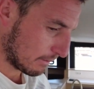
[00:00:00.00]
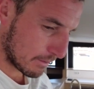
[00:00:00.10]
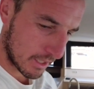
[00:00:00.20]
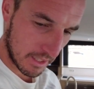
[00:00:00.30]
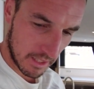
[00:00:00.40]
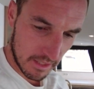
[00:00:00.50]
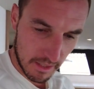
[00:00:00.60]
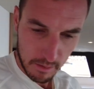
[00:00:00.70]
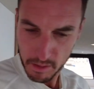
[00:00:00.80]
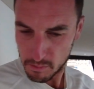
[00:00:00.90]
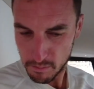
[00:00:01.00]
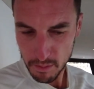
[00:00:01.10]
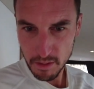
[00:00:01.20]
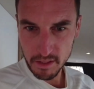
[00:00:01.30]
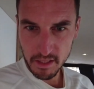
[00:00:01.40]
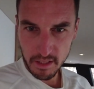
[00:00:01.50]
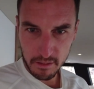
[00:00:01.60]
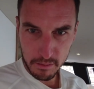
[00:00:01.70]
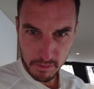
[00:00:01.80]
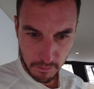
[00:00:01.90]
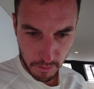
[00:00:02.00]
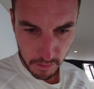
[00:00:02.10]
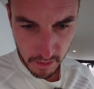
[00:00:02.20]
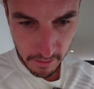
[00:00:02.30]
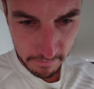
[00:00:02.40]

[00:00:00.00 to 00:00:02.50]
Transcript: But let's see what we bought from the food.